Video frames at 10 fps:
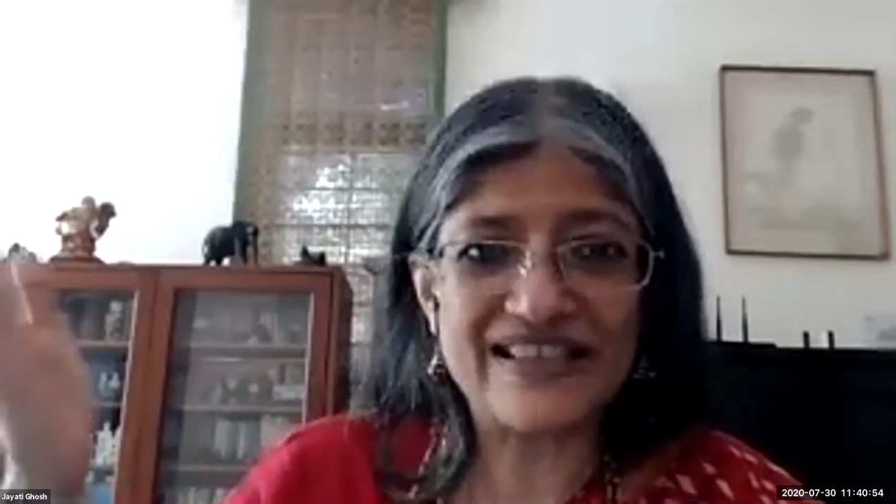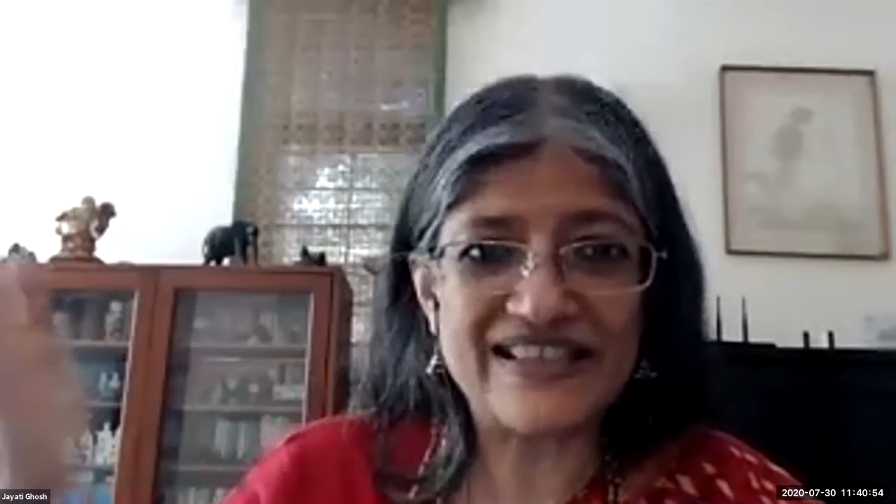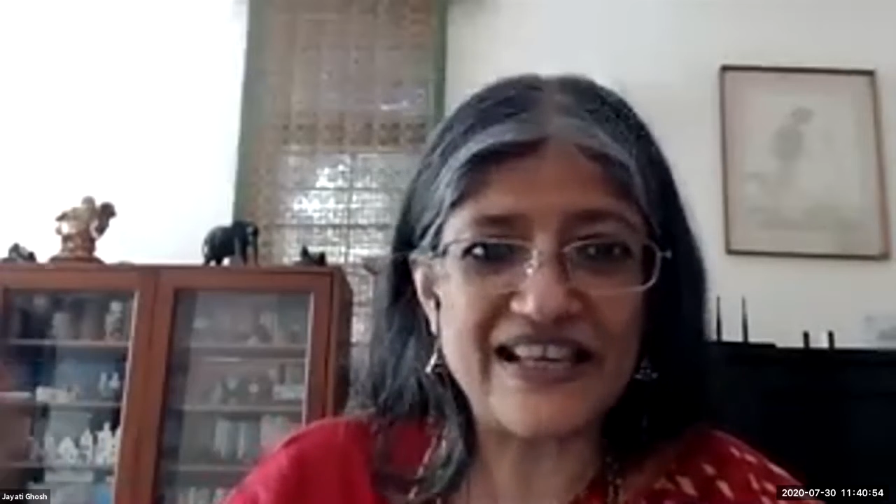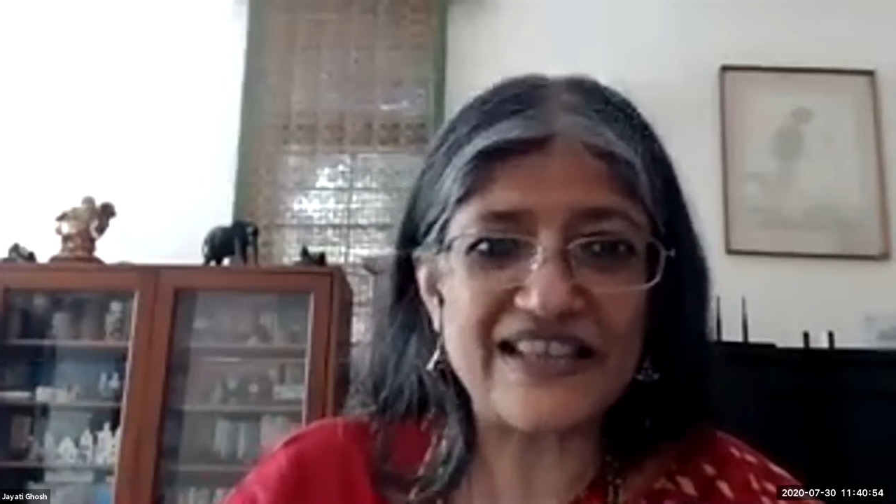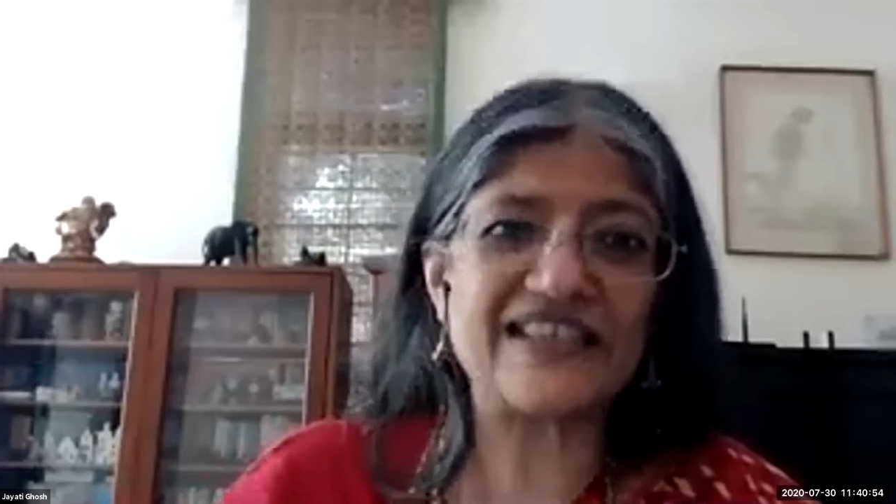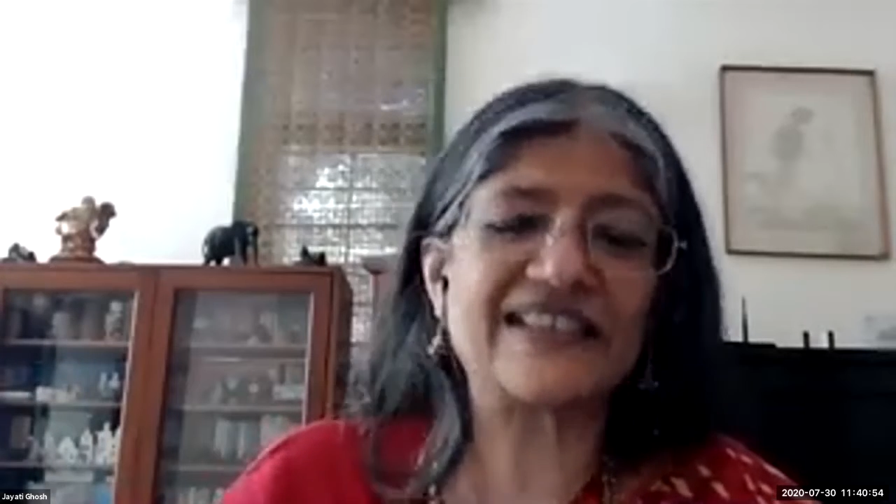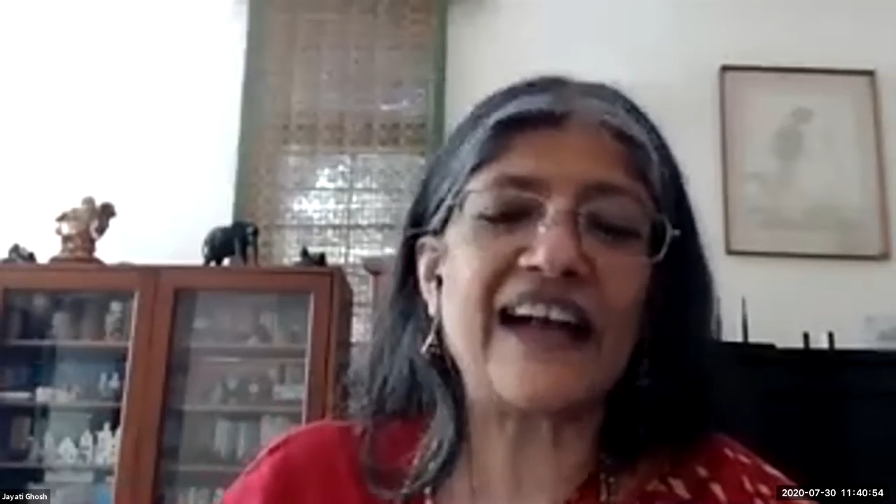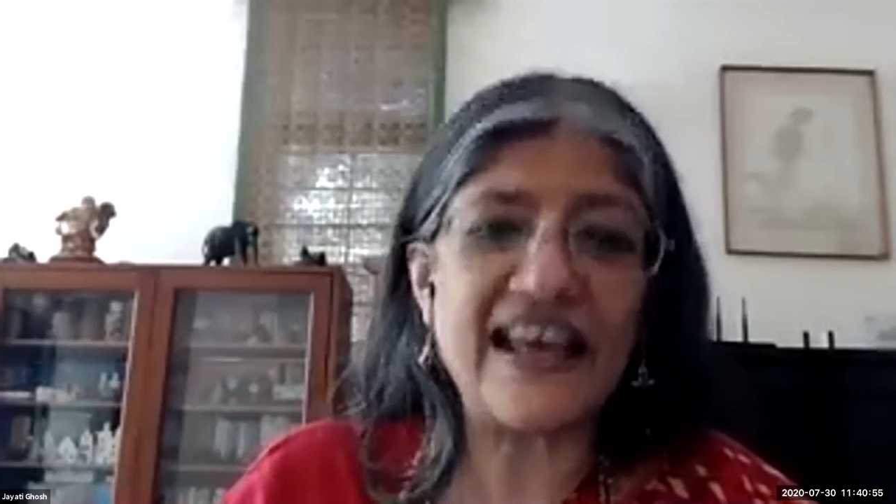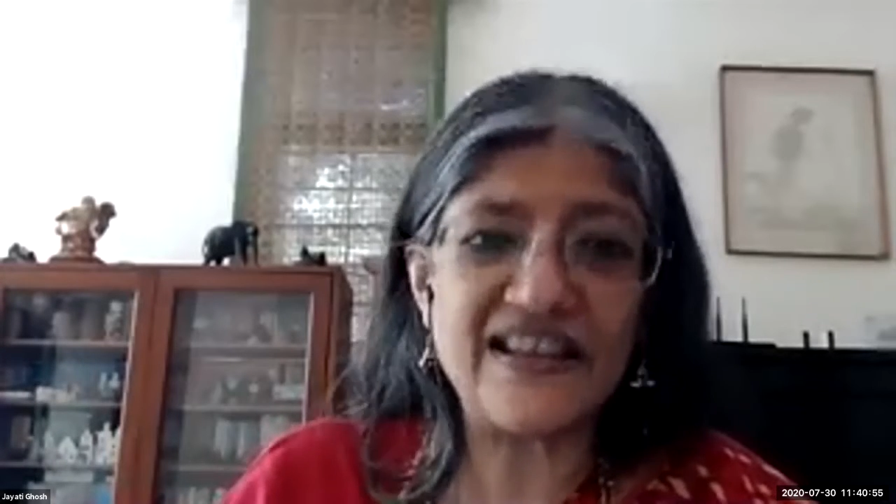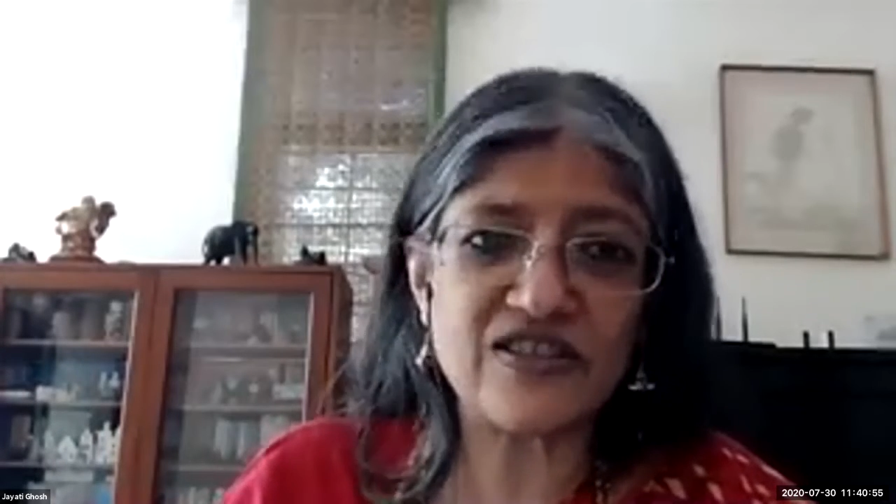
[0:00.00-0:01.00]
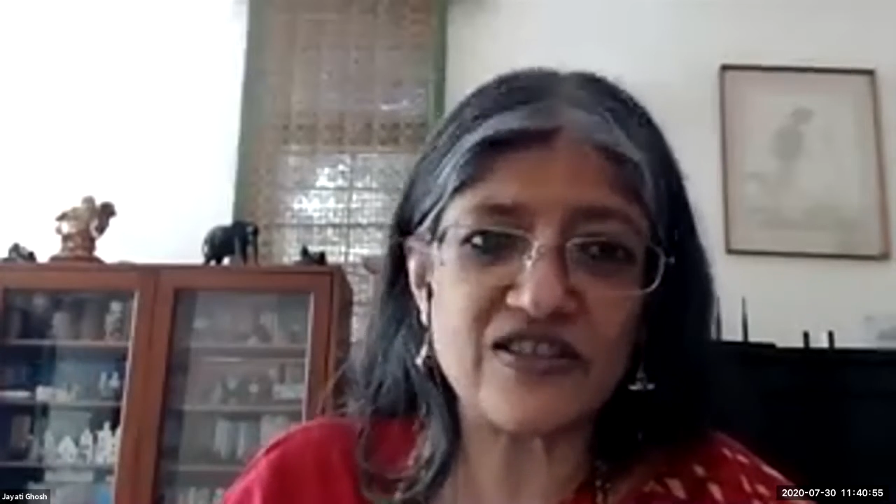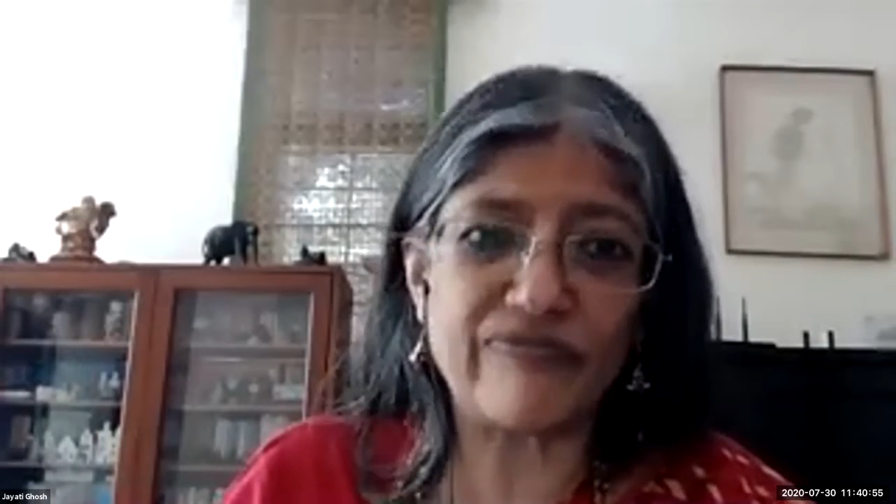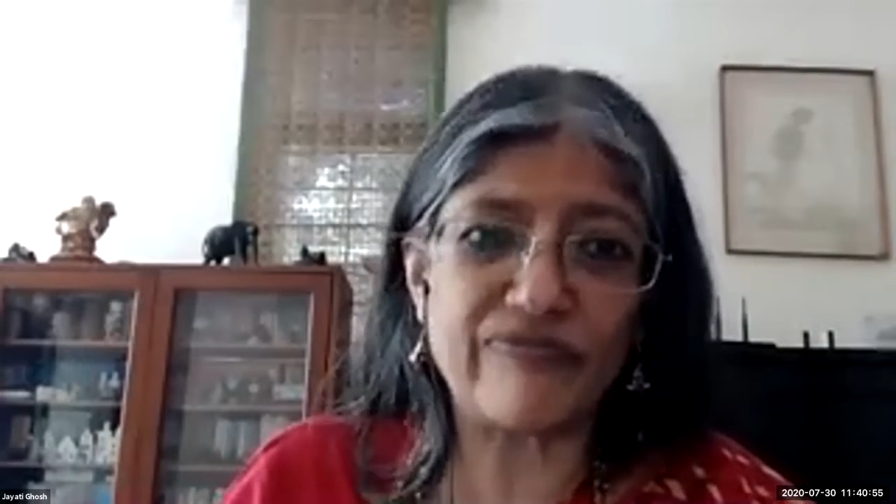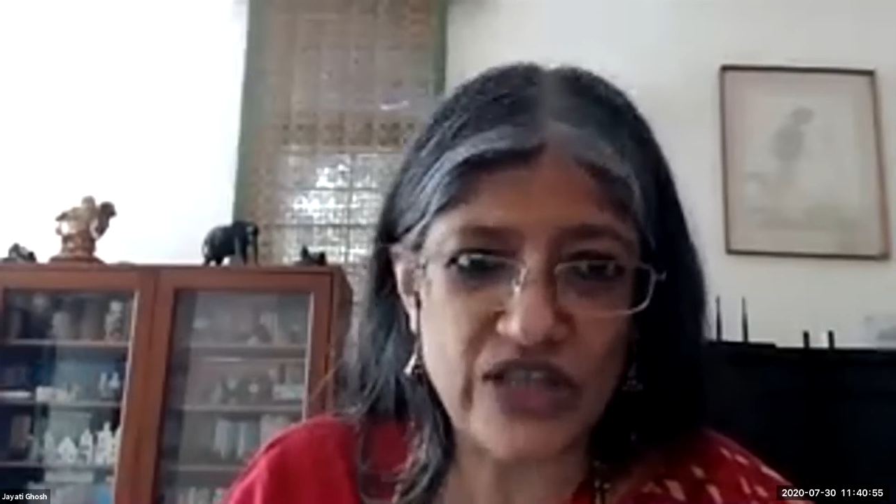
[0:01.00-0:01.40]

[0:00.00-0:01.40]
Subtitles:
certain kinds of